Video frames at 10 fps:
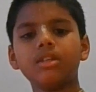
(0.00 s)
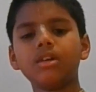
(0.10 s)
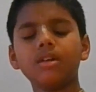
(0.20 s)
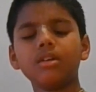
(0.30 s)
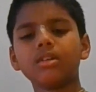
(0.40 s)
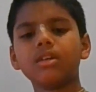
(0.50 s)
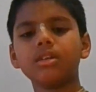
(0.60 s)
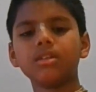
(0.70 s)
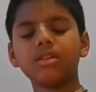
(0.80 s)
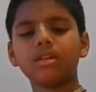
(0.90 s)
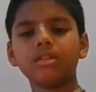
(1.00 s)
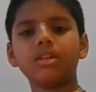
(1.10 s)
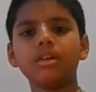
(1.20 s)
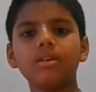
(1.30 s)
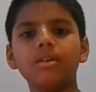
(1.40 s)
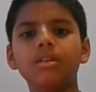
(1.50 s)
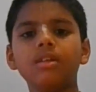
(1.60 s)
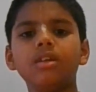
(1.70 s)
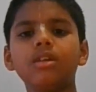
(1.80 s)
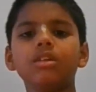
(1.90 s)
Dha, Khe Dha Dha.
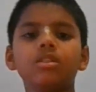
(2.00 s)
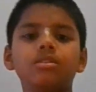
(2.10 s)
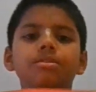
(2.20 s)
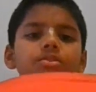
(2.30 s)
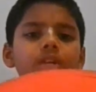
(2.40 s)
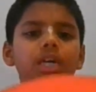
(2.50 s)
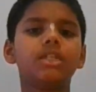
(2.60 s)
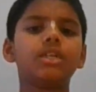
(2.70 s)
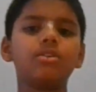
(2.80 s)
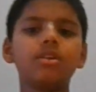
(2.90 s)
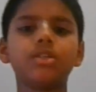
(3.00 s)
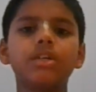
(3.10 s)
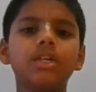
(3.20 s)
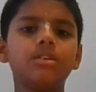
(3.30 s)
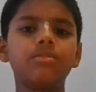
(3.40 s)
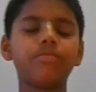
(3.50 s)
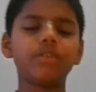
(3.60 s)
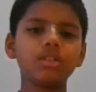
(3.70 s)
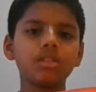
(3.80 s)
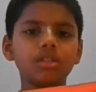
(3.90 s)
So when you add that all together,
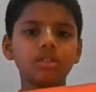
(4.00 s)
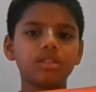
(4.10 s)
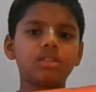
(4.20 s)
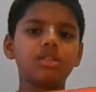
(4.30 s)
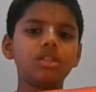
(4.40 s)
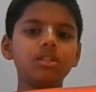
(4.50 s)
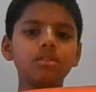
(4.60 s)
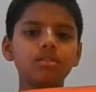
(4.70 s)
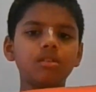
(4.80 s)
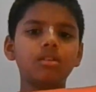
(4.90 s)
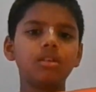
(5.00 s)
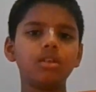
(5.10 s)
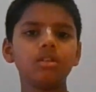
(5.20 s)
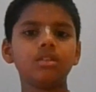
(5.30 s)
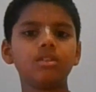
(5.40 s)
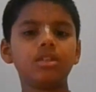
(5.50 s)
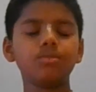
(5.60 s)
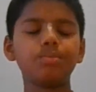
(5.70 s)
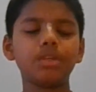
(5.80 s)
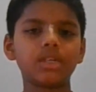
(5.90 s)
first is Ti, then
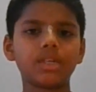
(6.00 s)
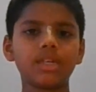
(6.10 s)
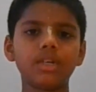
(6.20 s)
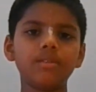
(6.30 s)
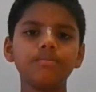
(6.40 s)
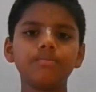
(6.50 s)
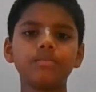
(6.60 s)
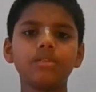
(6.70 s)
you play Khe.